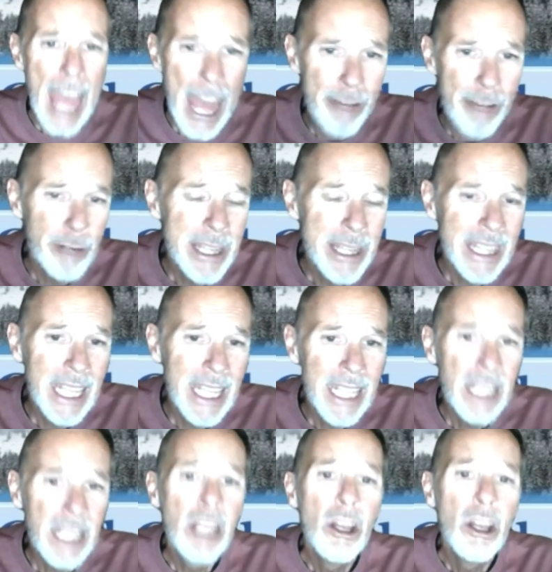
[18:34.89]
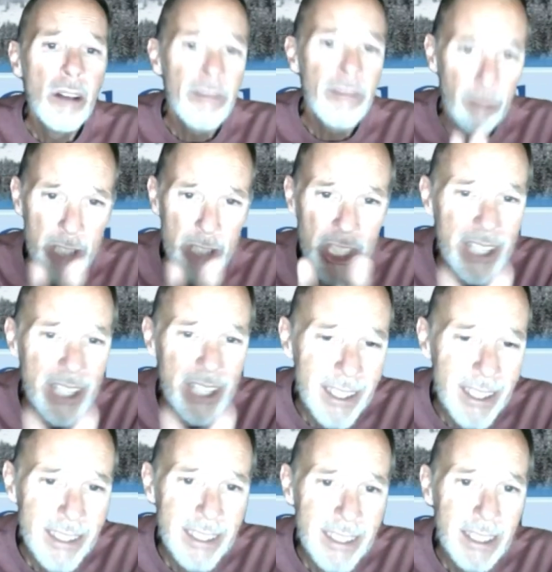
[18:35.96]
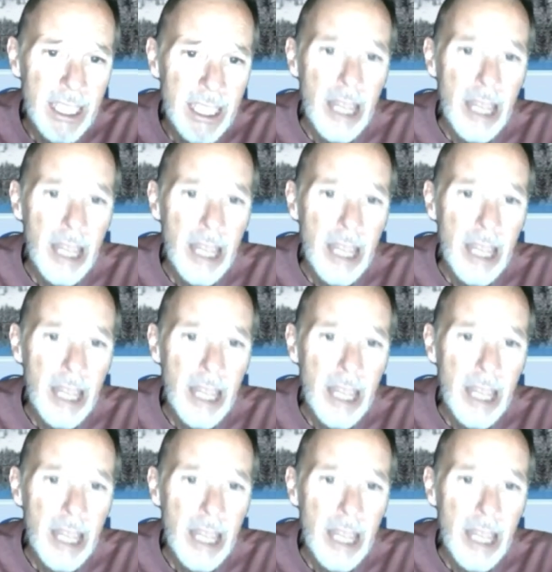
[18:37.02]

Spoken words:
everything for Jesus?